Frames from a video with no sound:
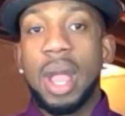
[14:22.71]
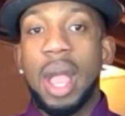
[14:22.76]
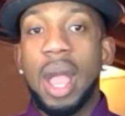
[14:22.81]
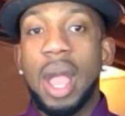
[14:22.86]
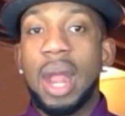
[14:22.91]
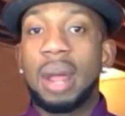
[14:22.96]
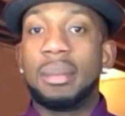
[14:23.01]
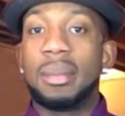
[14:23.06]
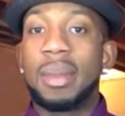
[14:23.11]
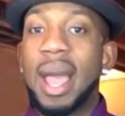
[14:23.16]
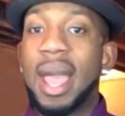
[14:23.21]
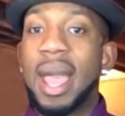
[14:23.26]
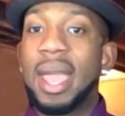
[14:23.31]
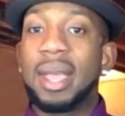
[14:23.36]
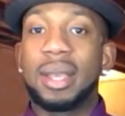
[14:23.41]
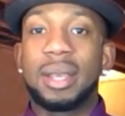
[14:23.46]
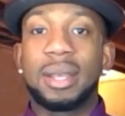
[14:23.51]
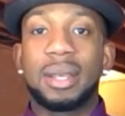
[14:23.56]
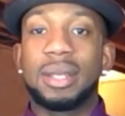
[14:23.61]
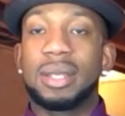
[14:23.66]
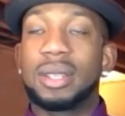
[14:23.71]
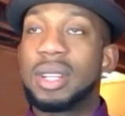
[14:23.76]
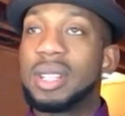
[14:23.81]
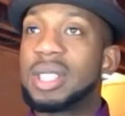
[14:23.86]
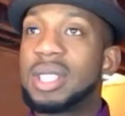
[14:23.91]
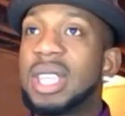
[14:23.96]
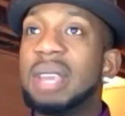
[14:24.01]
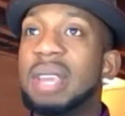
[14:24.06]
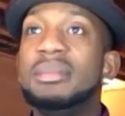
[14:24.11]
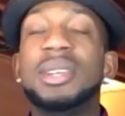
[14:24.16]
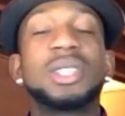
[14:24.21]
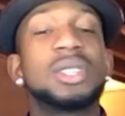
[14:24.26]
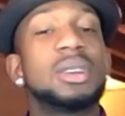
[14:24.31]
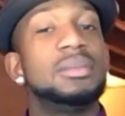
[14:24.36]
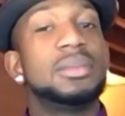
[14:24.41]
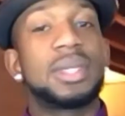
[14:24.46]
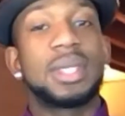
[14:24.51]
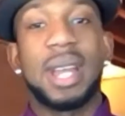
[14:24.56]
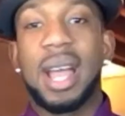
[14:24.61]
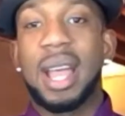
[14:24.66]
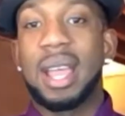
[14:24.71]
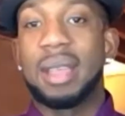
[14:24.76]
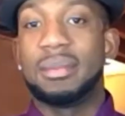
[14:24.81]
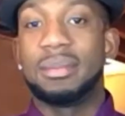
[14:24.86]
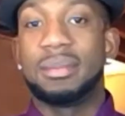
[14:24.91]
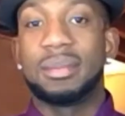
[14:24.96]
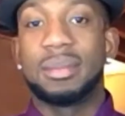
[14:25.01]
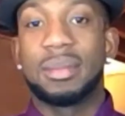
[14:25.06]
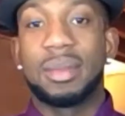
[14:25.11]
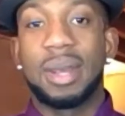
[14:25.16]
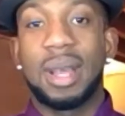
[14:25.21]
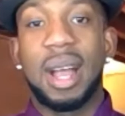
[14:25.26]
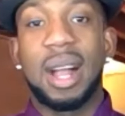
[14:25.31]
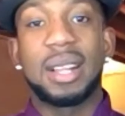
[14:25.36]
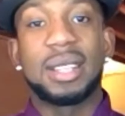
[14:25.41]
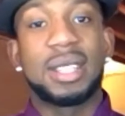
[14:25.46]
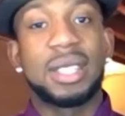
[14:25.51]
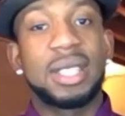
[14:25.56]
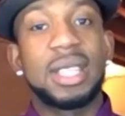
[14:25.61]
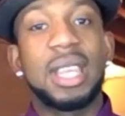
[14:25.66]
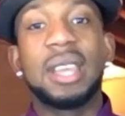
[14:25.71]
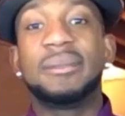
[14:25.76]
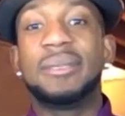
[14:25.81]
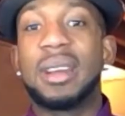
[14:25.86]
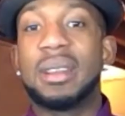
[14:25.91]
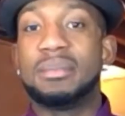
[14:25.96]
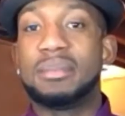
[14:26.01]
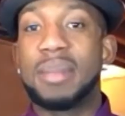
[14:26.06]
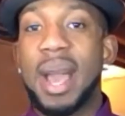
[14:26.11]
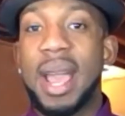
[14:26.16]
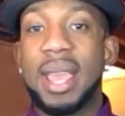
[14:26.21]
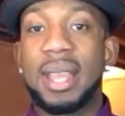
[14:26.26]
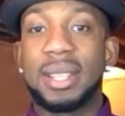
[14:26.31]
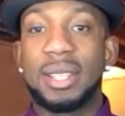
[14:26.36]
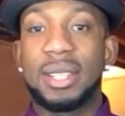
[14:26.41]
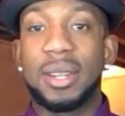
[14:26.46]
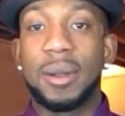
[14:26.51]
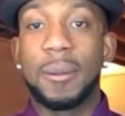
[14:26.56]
And I'm like, just give me some time. I'll save and buy it,